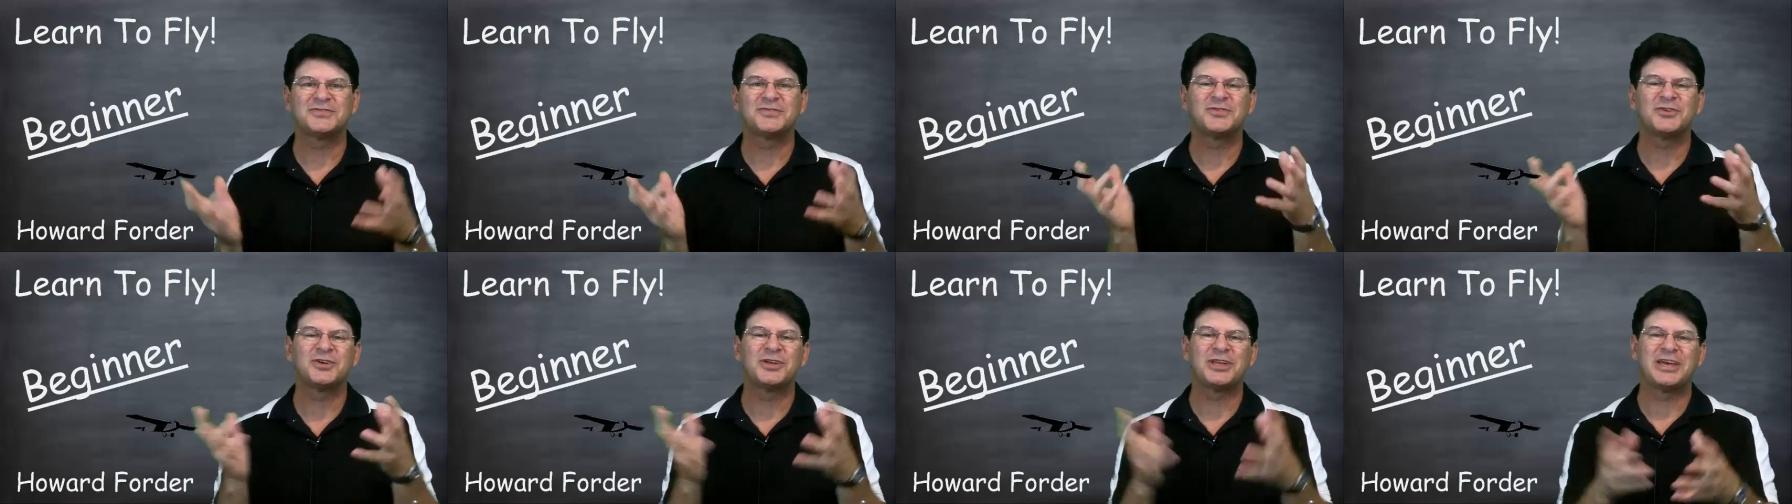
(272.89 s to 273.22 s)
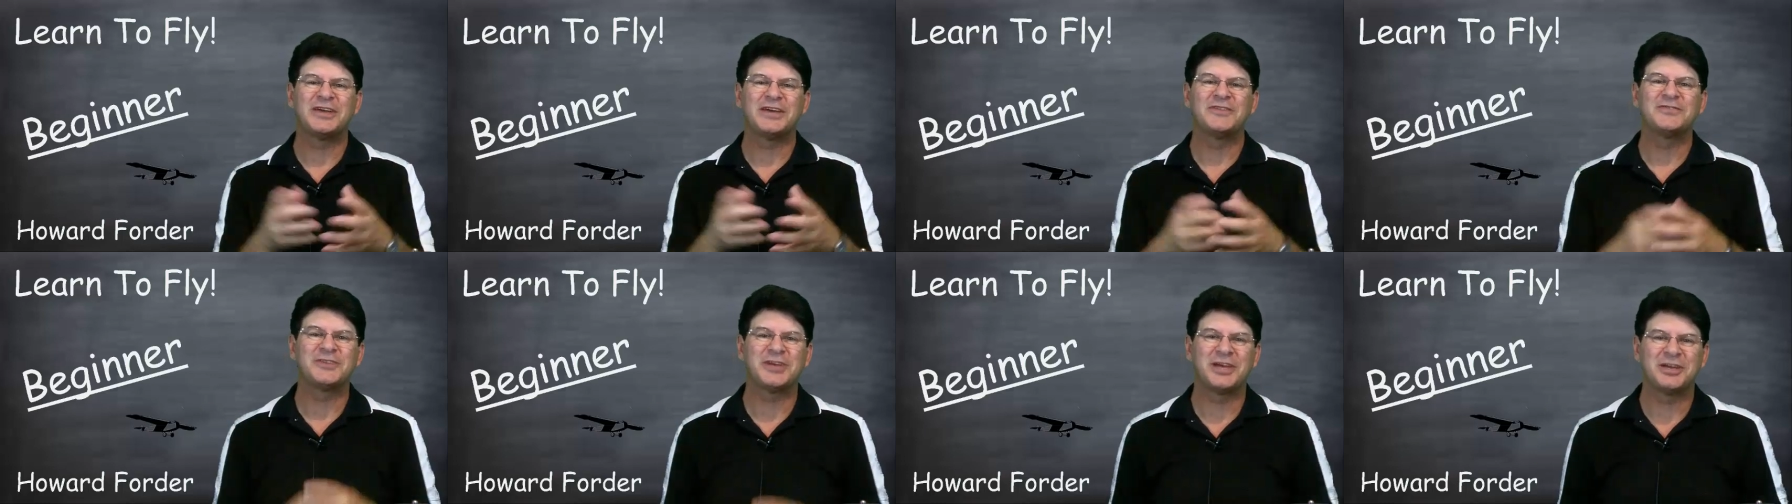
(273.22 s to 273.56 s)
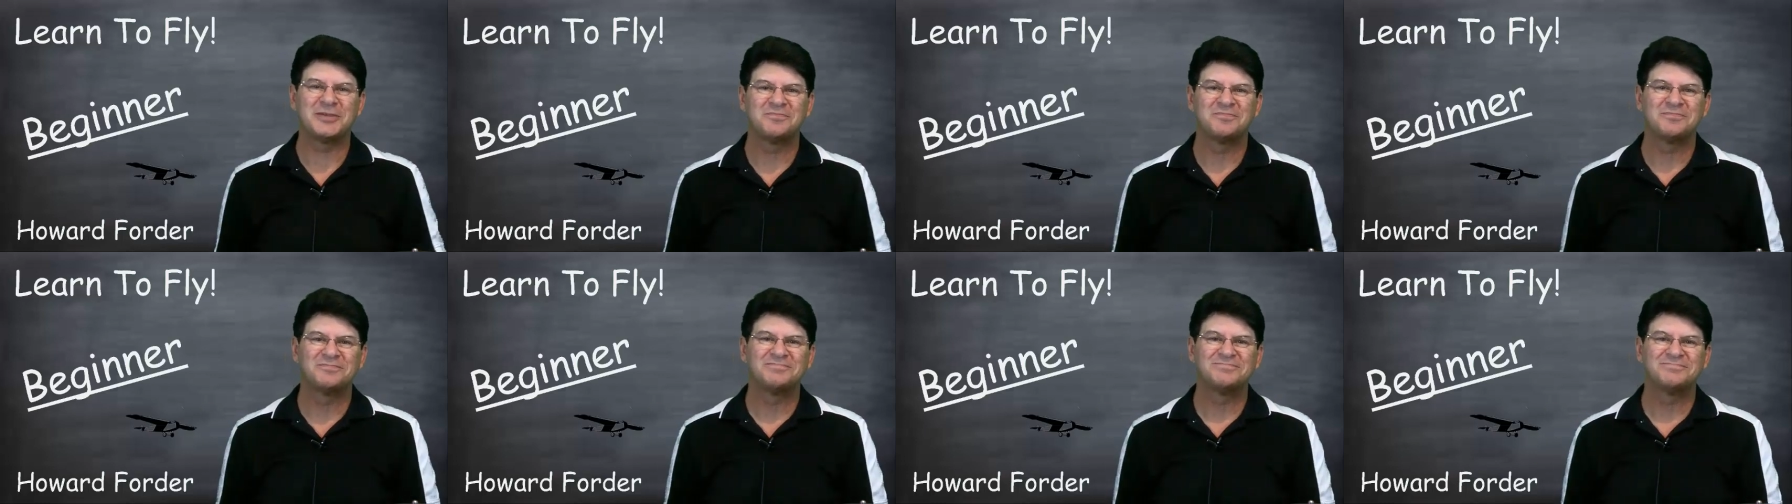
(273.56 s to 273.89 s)
for a
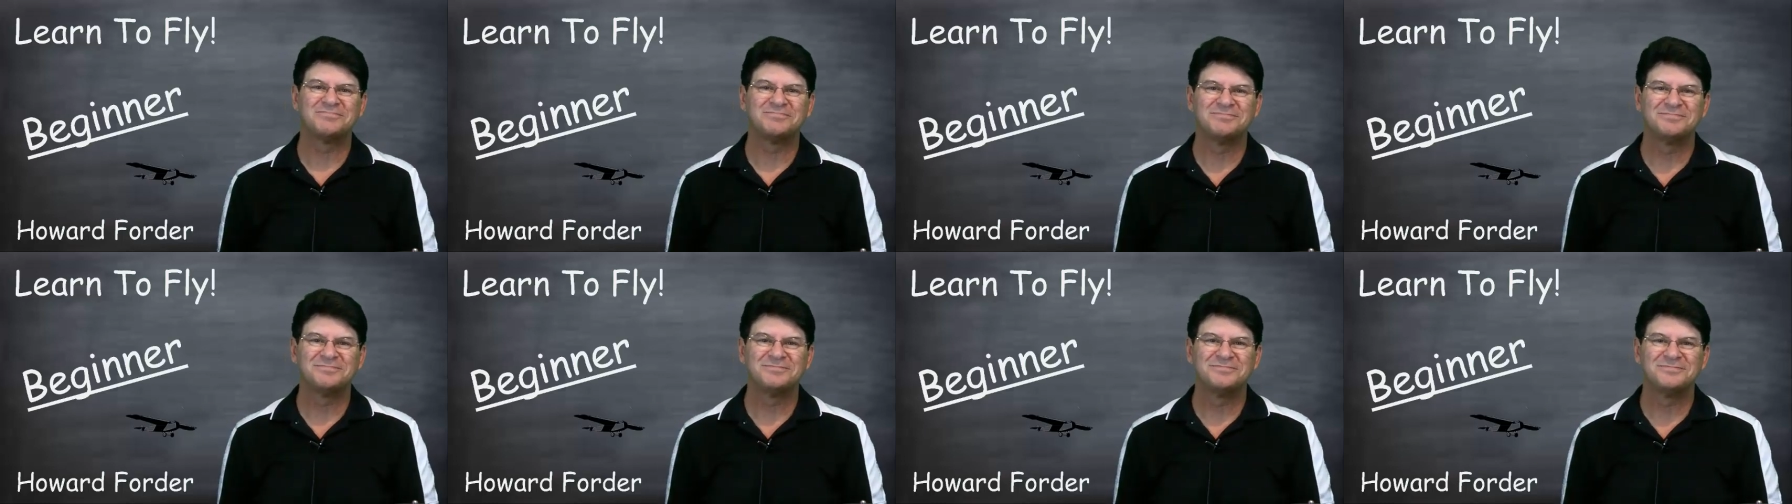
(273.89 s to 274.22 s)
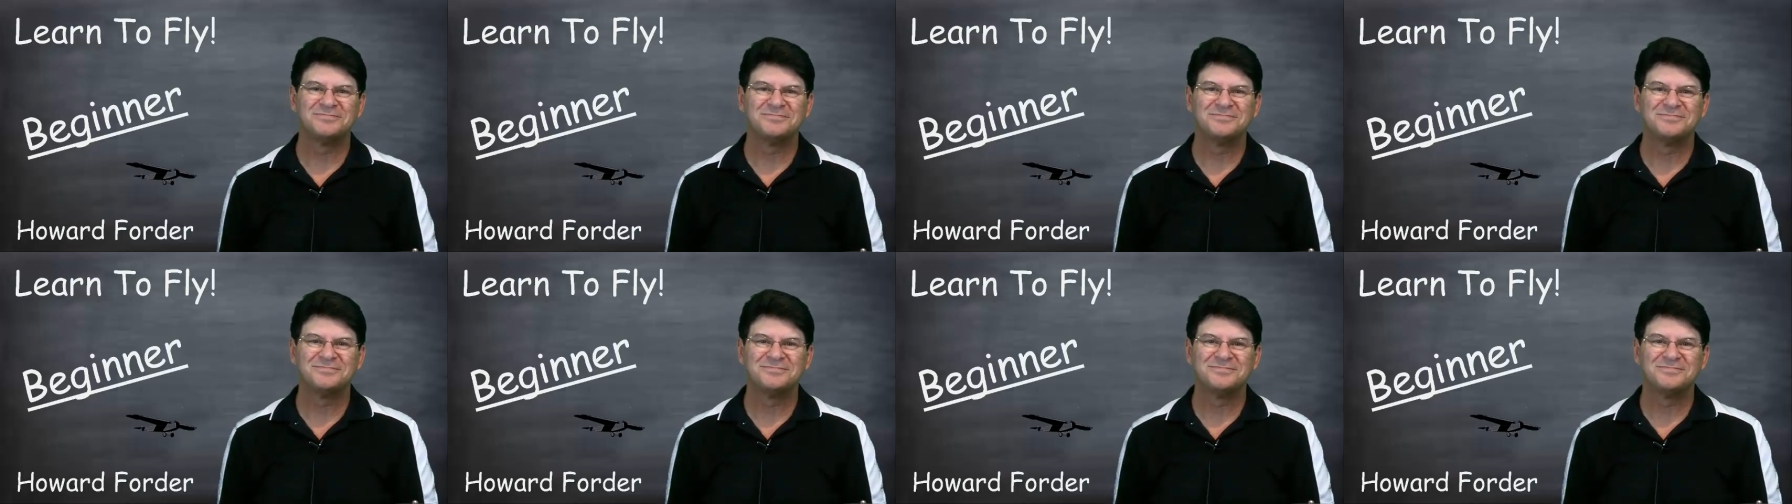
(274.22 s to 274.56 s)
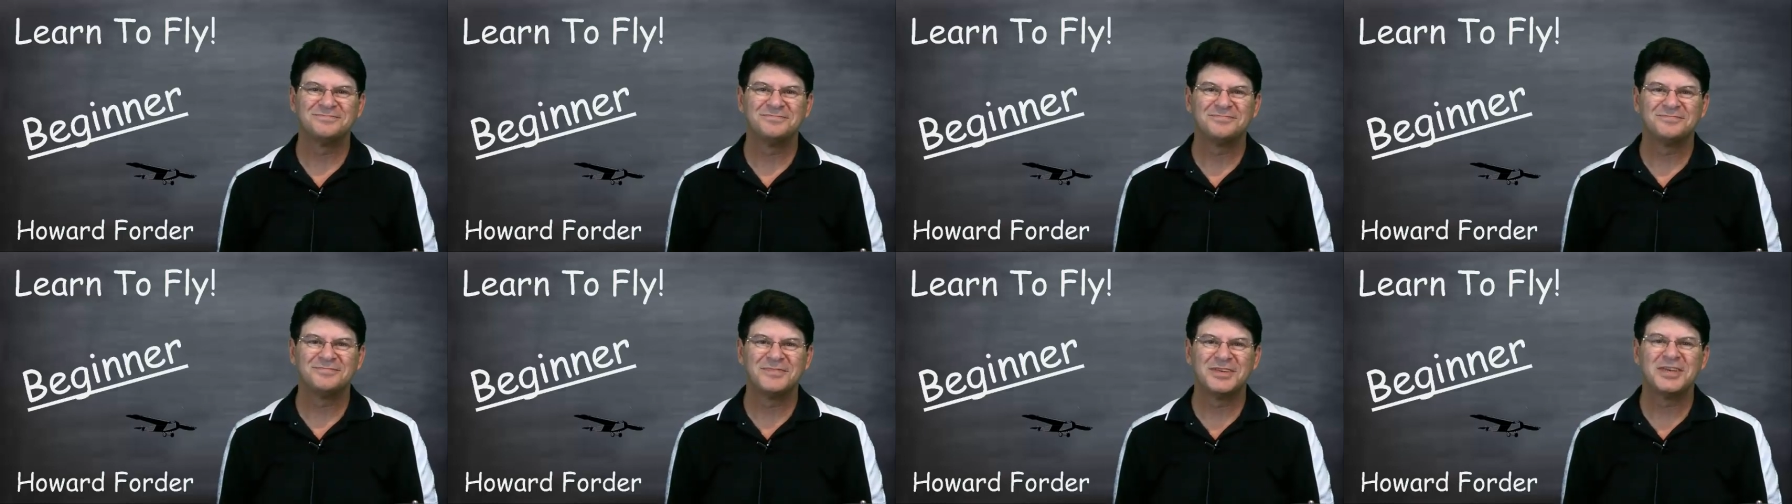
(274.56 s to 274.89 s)
lifetime.
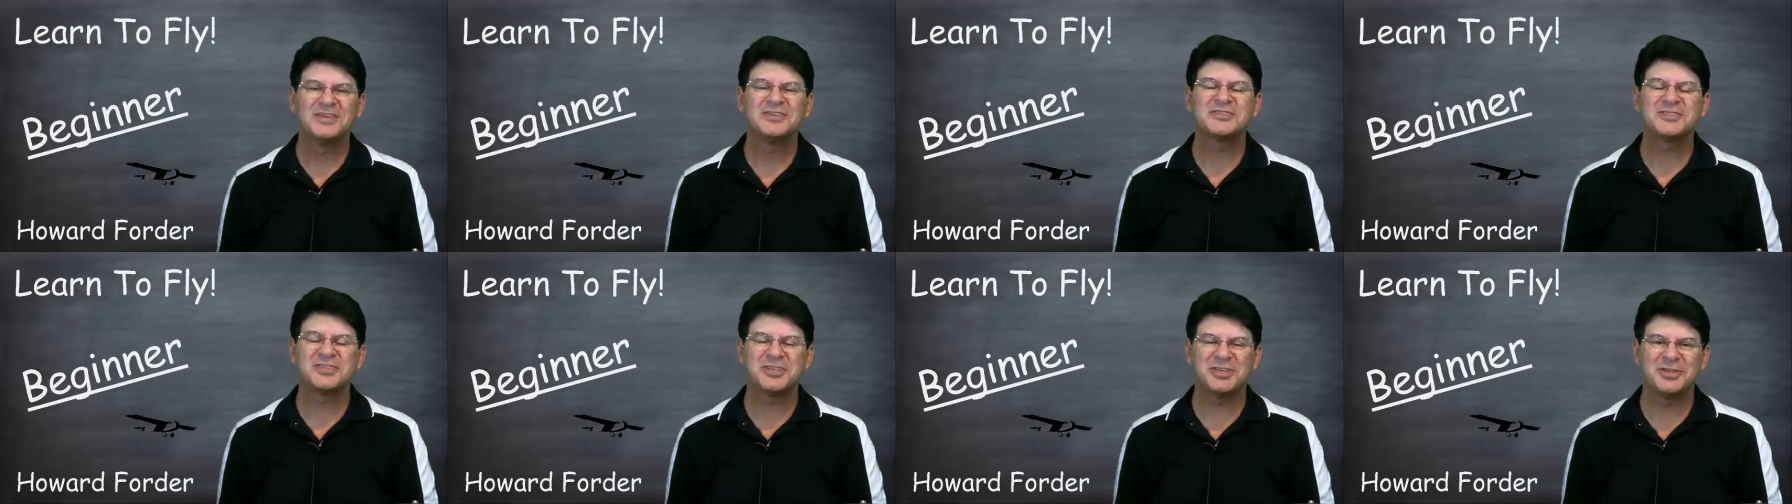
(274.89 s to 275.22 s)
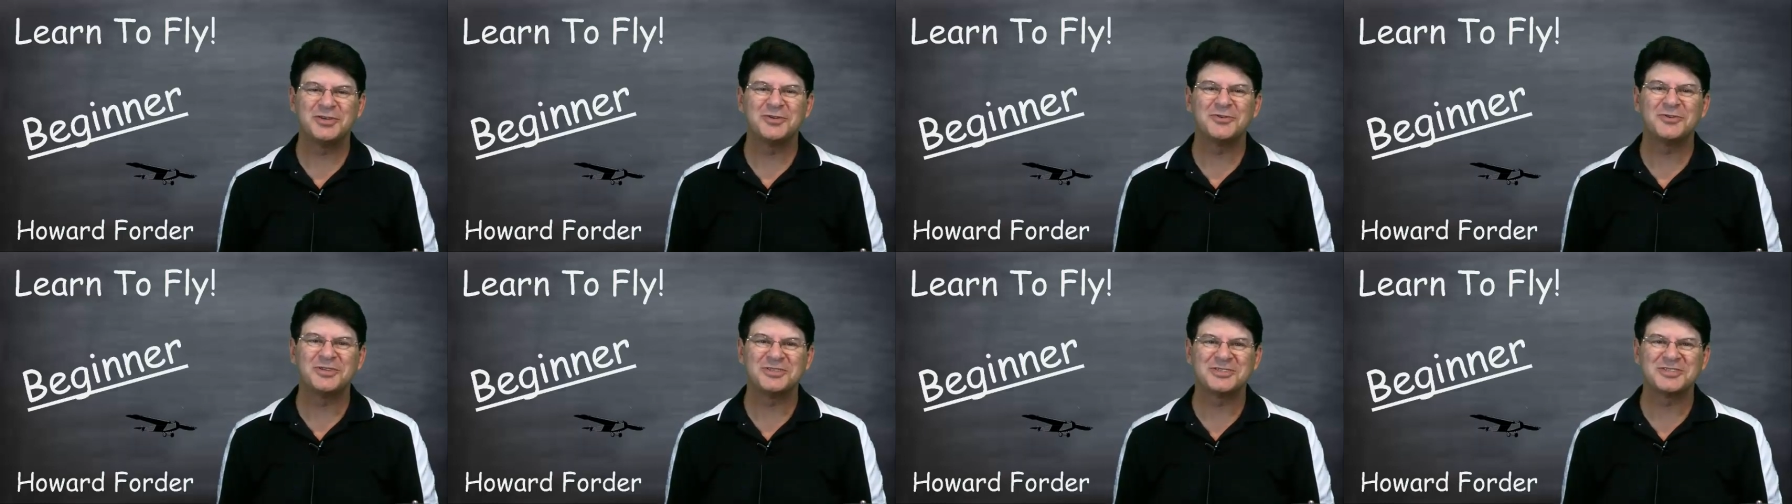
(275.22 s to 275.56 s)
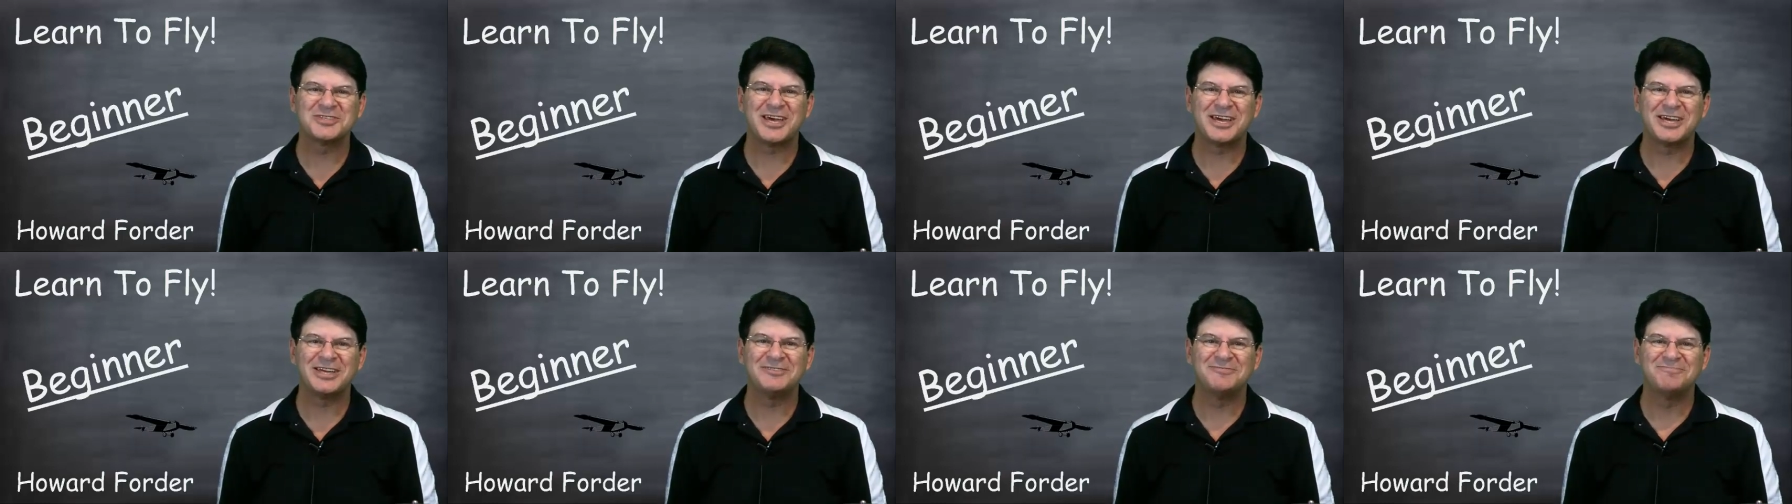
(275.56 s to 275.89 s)
See you
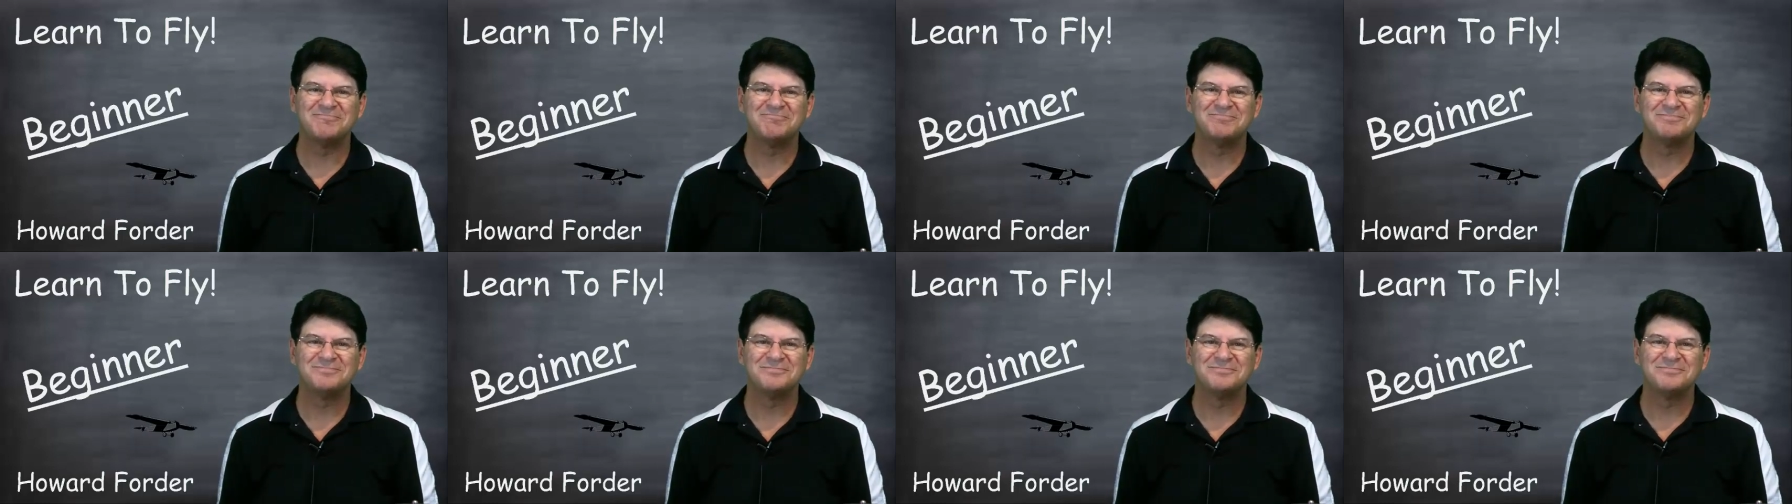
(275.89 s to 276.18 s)
inside.